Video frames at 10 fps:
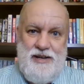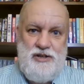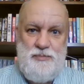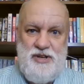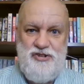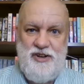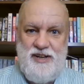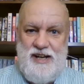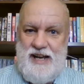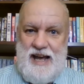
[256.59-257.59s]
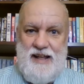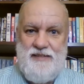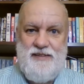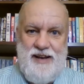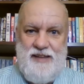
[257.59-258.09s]
commission?
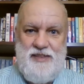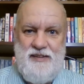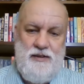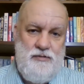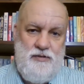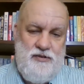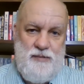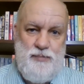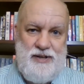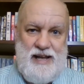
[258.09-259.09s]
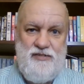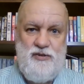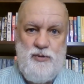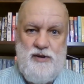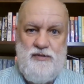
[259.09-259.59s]
And I think the simple
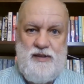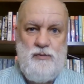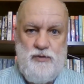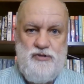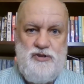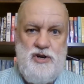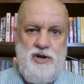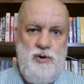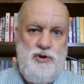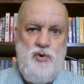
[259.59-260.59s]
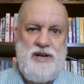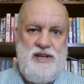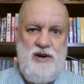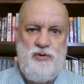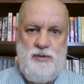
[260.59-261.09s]
answer is that there's no
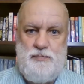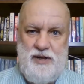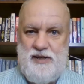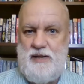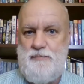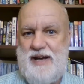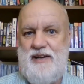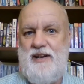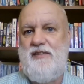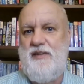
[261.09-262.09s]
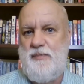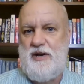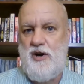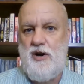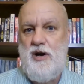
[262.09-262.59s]
accountability mechanism
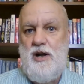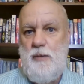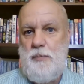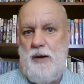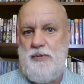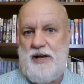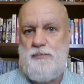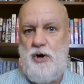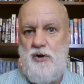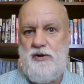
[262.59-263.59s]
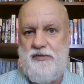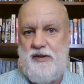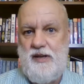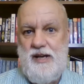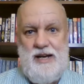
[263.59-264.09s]
in our public
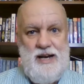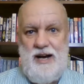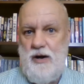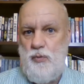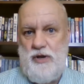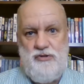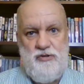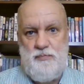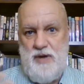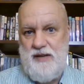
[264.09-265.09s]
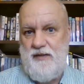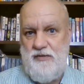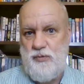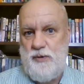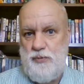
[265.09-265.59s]
policy. We just make
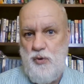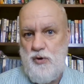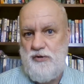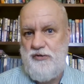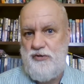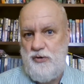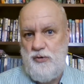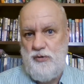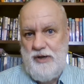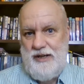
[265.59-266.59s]
these reports to